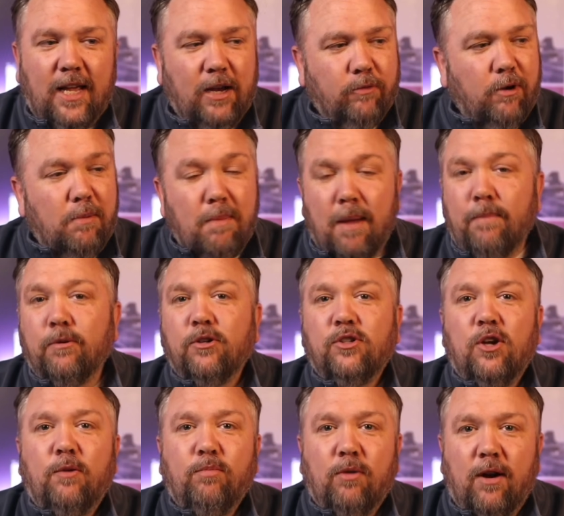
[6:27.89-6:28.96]
It remembers
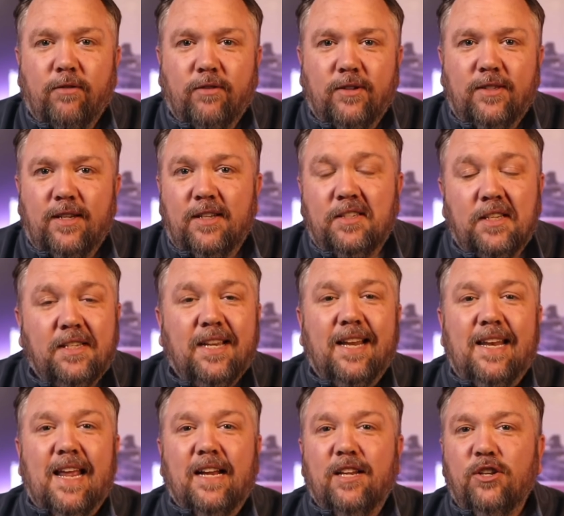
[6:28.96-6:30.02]
our preferences. It's
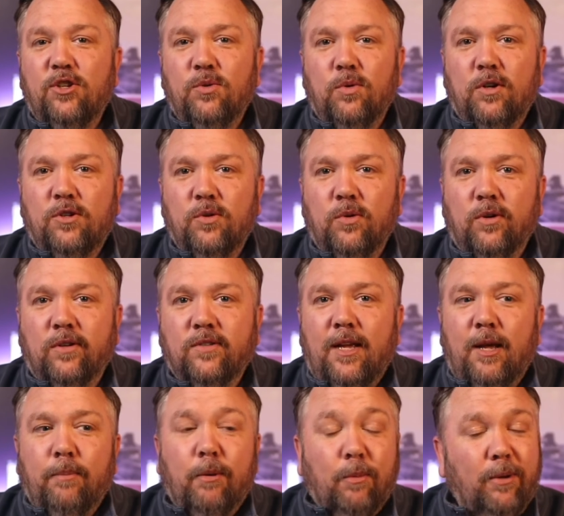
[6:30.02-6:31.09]
connected to our tools,
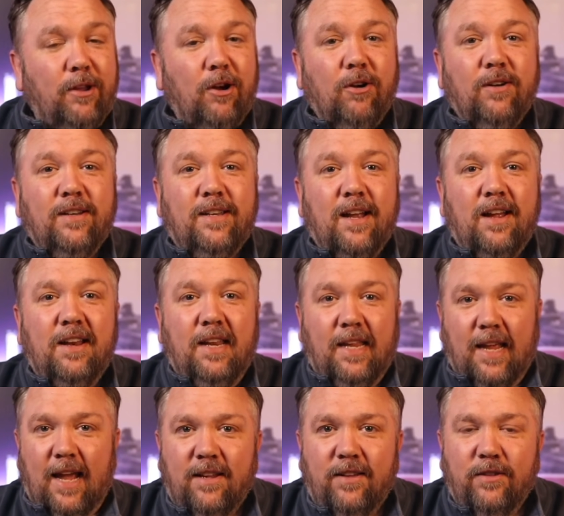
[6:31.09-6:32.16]
but we aren't done
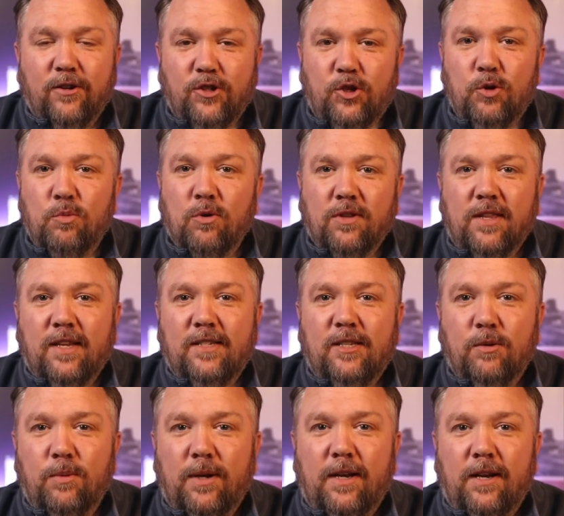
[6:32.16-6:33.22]
yet. There's two more things
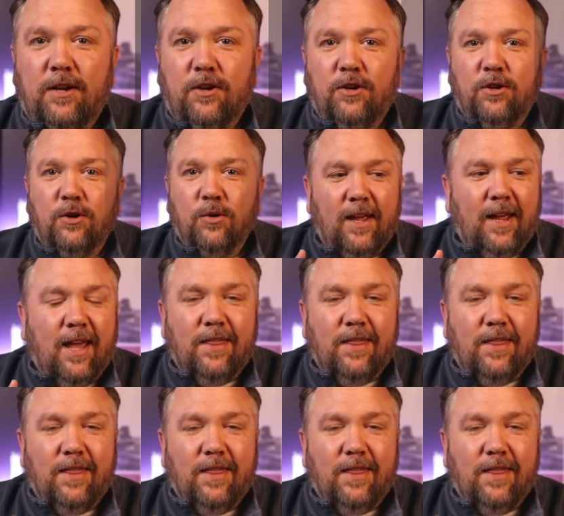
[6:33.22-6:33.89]
that we need to do.